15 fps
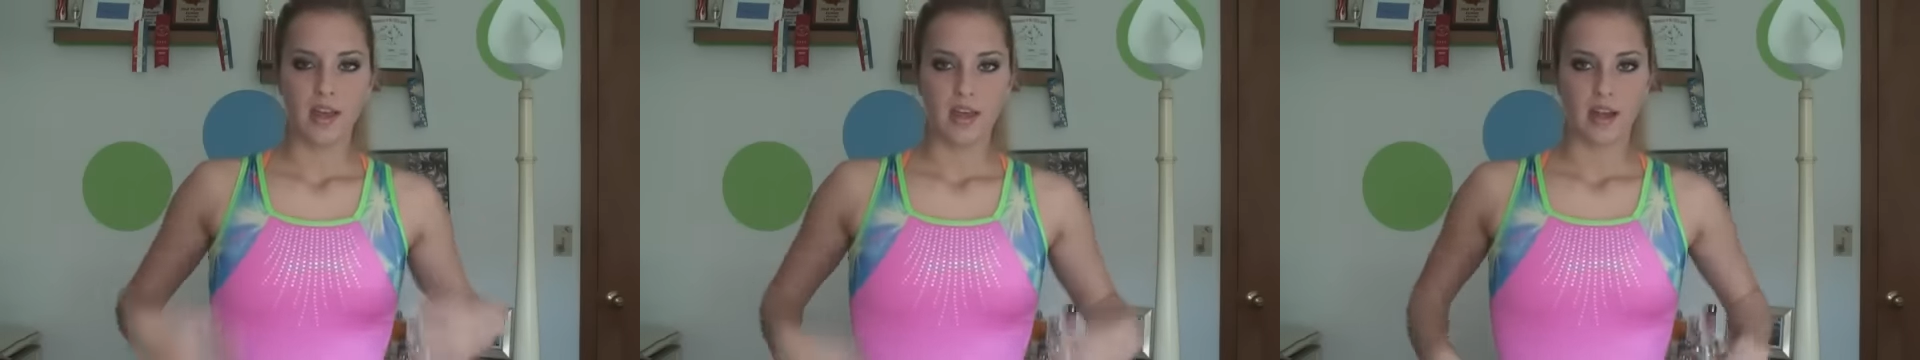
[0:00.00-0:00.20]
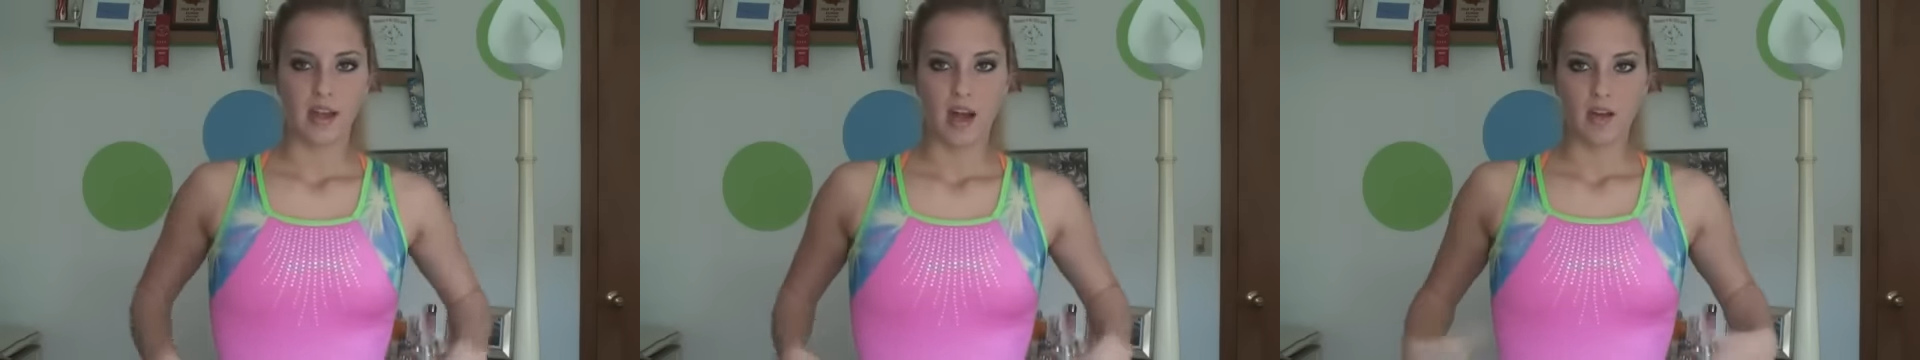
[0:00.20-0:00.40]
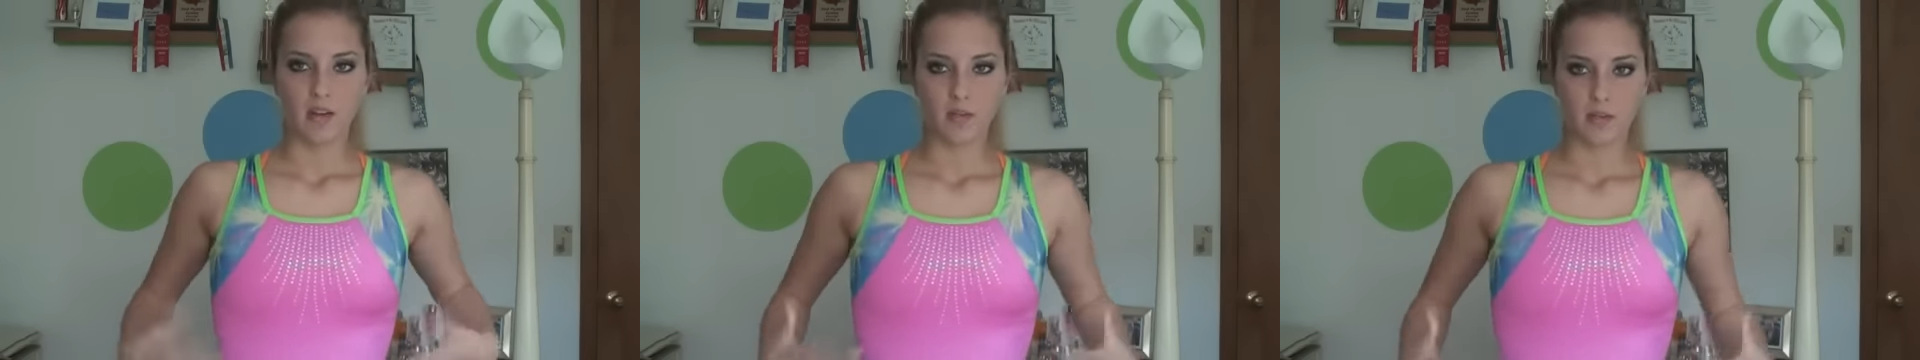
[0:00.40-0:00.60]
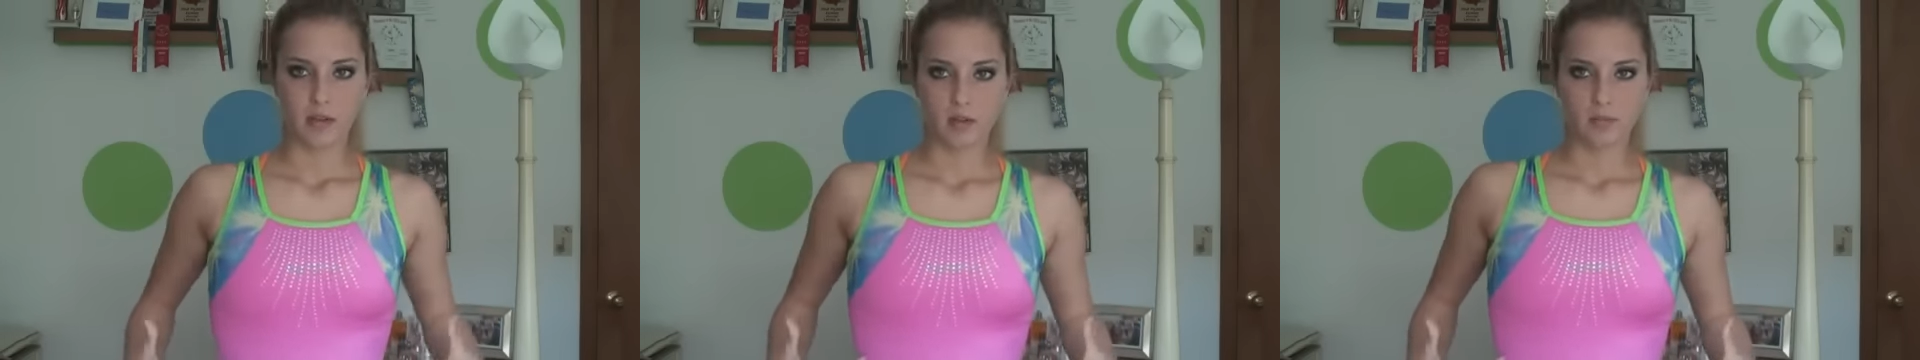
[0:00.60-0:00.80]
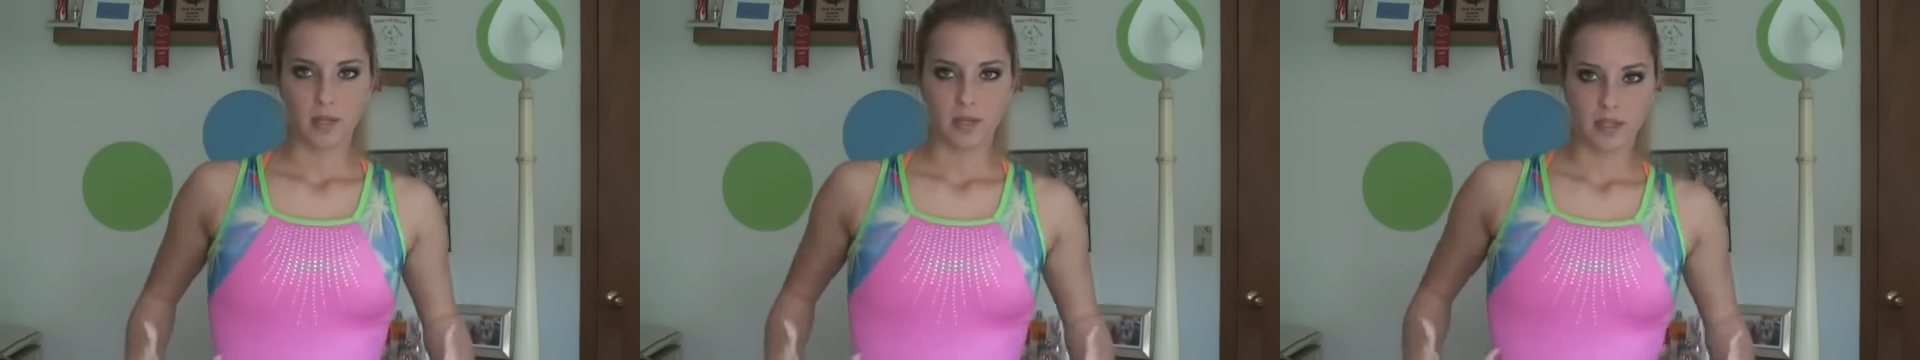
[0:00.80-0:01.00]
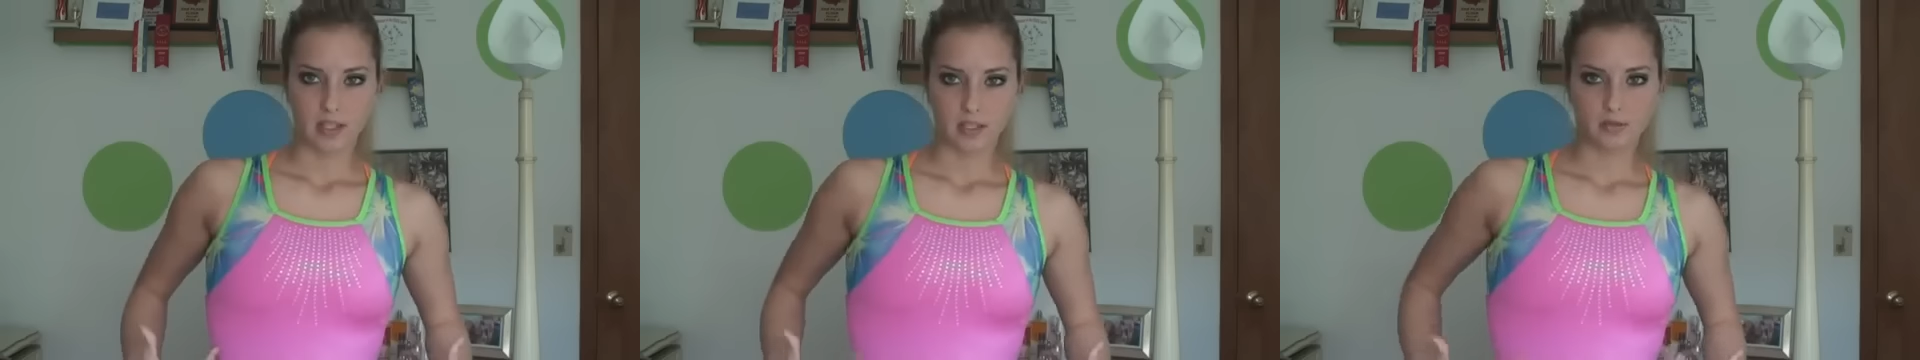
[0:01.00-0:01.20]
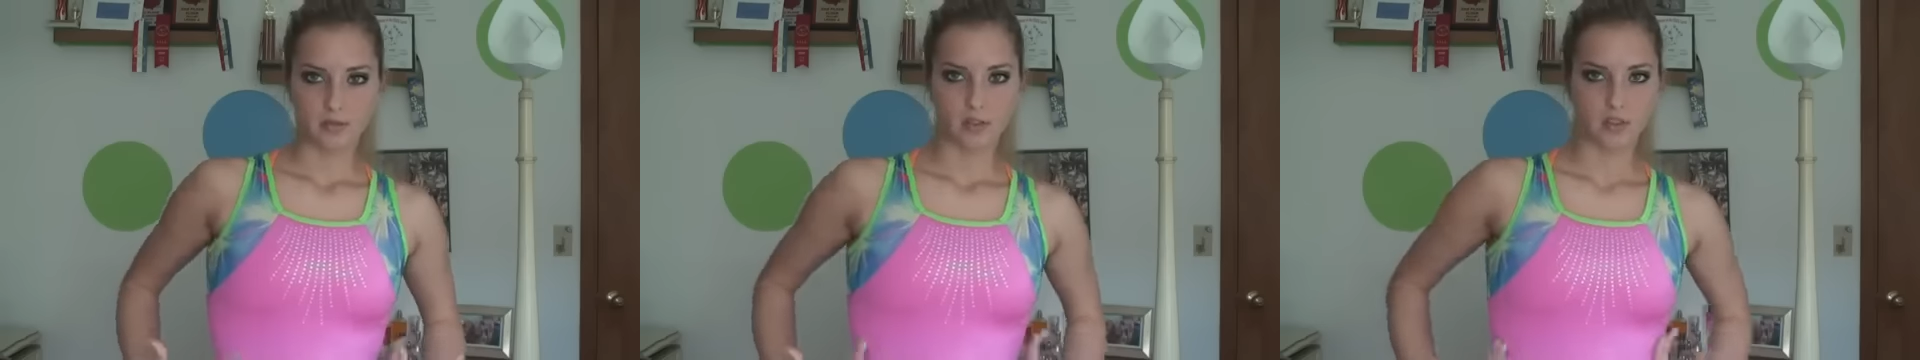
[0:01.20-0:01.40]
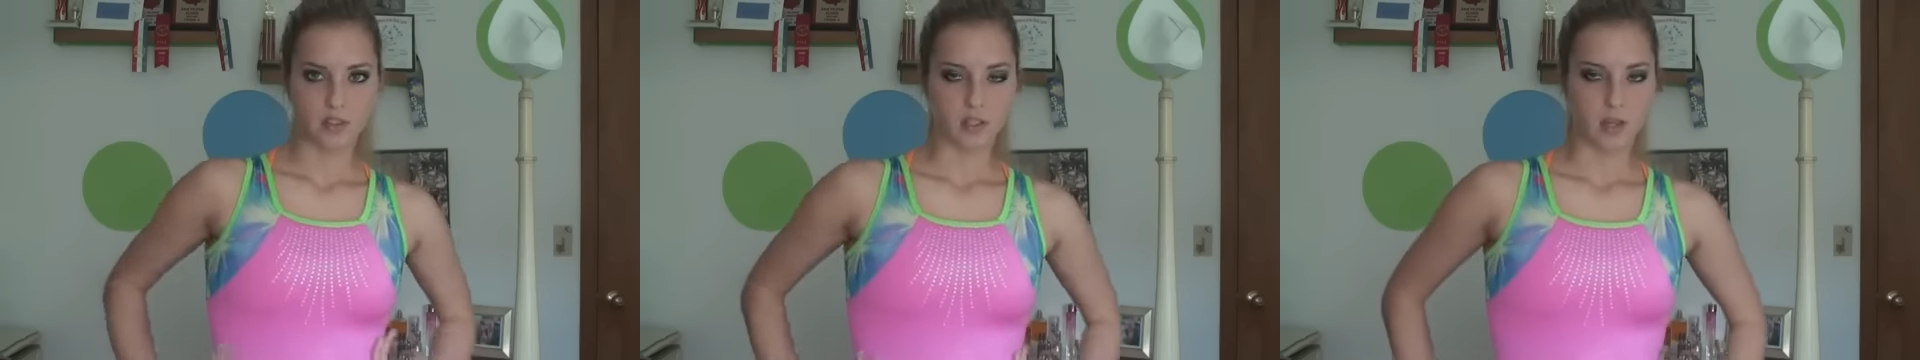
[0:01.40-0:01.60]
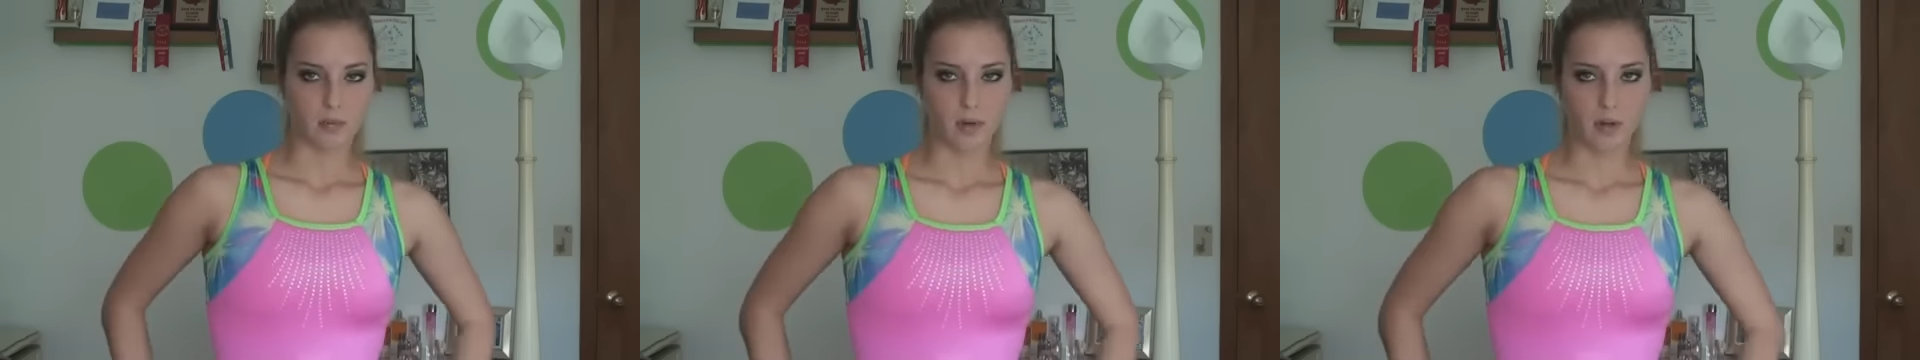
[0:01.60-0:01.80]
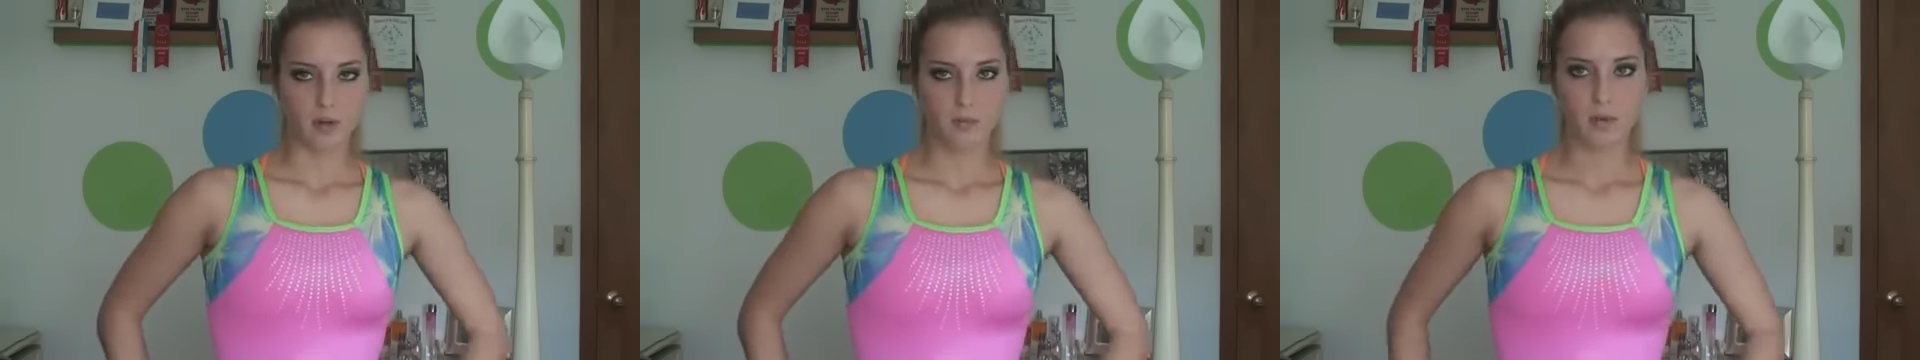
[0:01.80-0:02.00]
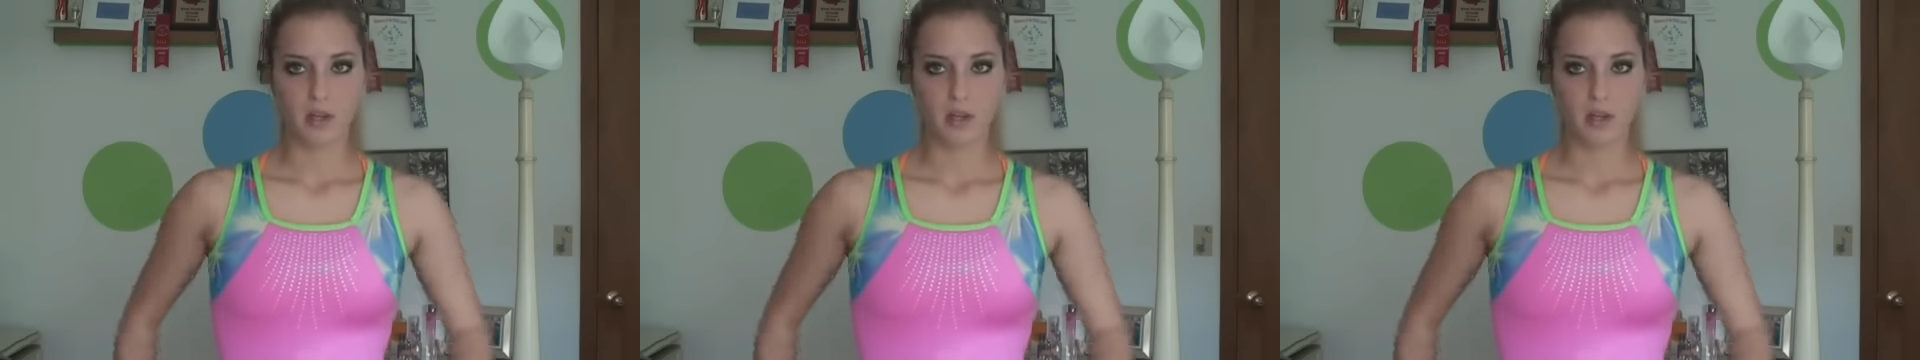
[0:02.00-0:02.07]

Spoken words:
And I would recommend this for a summer,